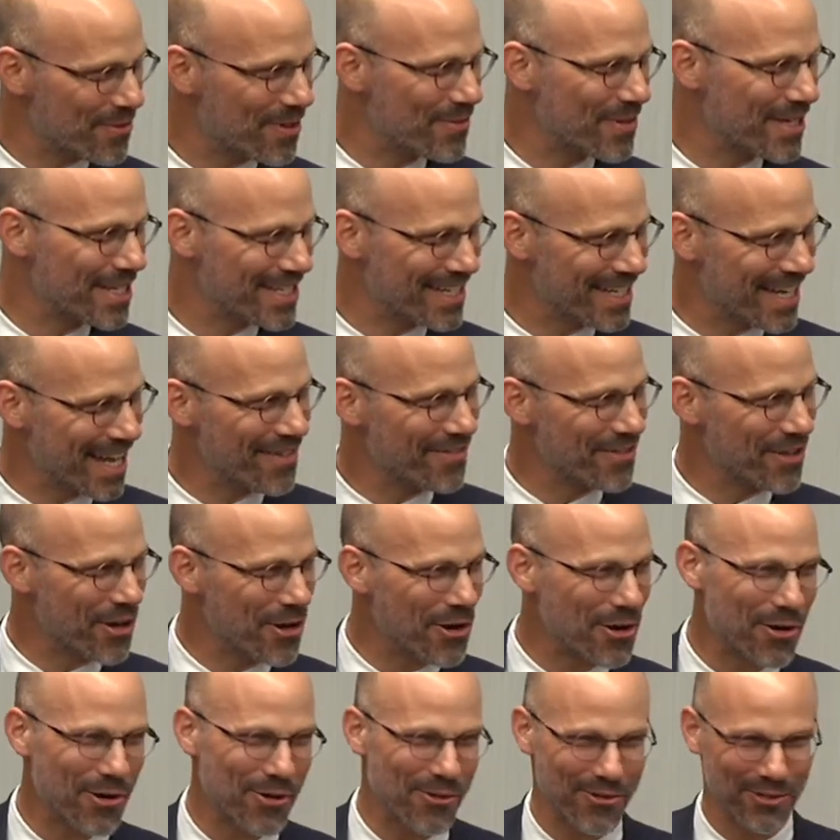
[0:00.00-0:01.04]
we should exactly. have the
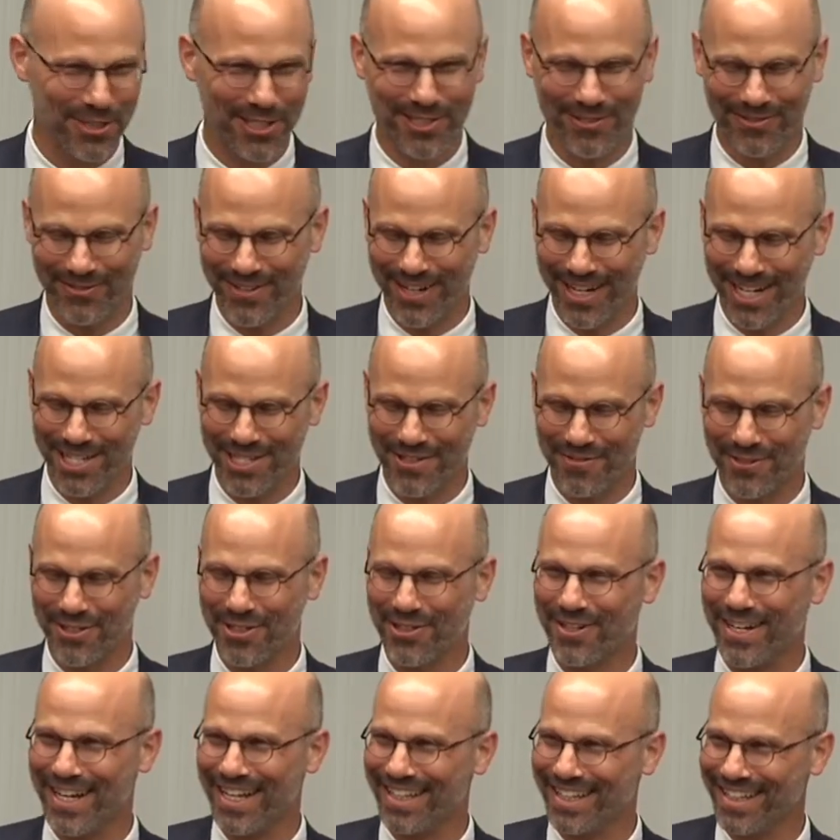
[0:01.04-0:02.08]
whole range of
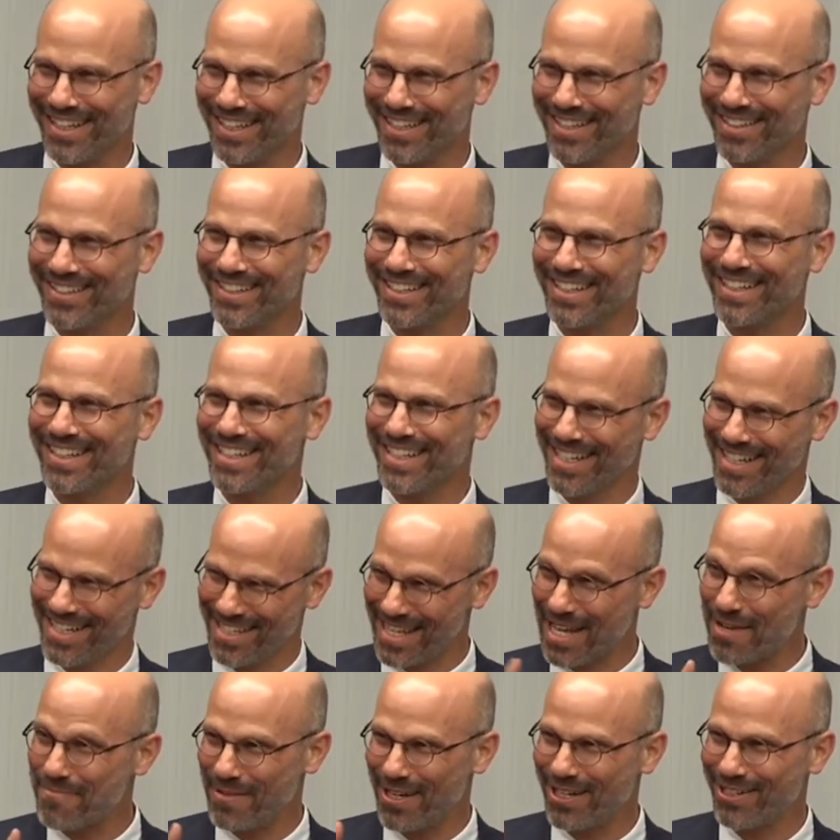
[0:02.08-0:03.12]
tonality. Range. Good. Is
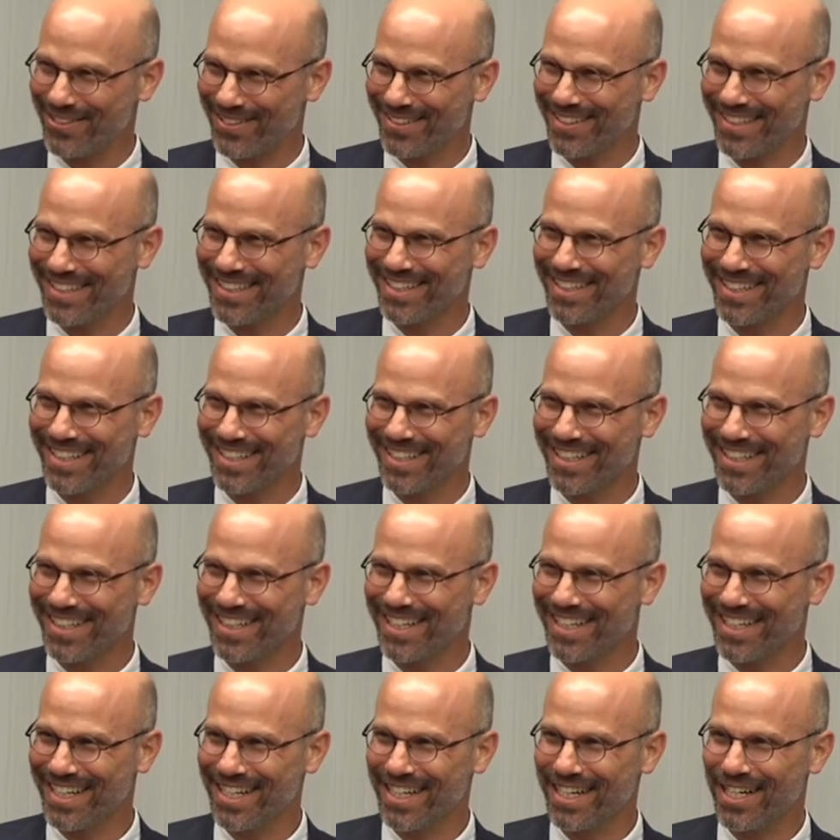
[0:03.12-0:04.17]
that better?
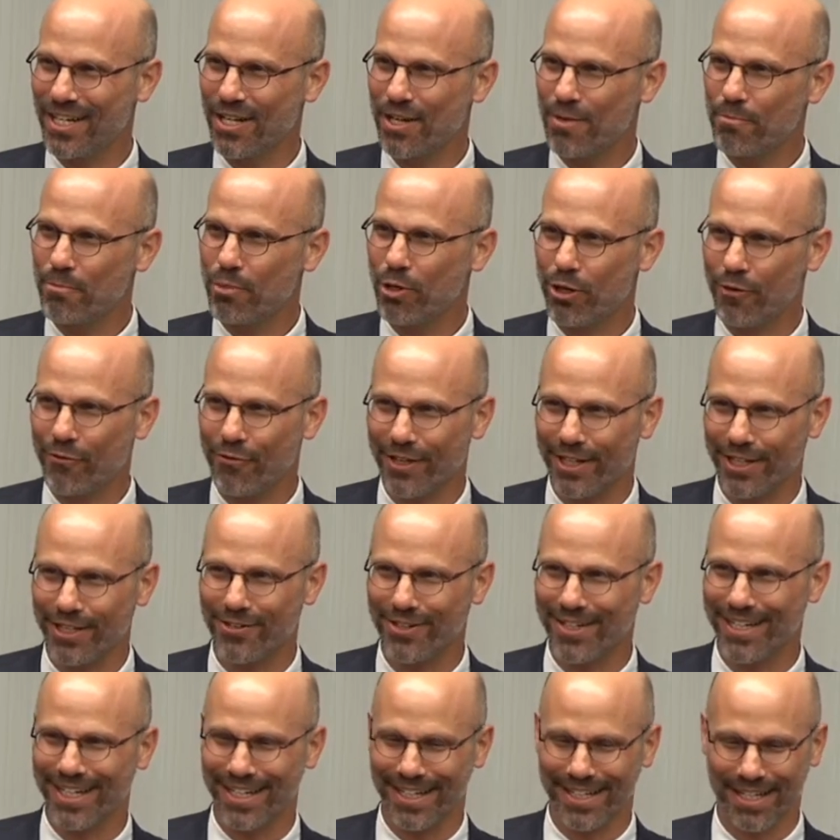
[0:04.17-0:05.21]
Perfect. perfect.
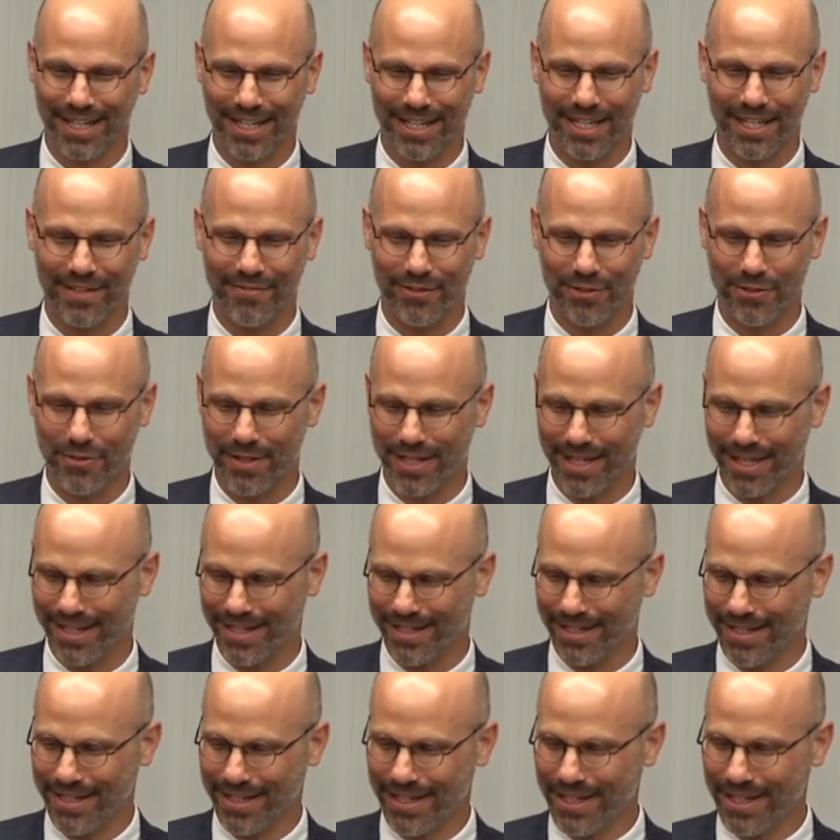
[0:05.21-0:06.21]
Okay, I can even do that.